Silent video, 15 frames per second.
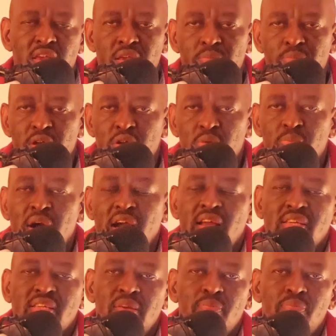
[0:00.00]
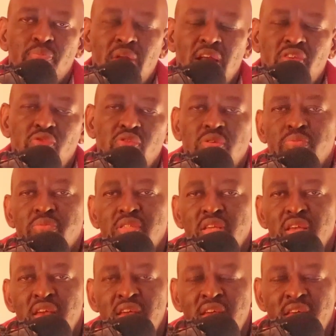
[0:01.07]
email marketing platforms
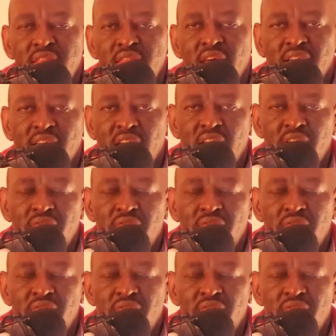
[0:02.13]
that are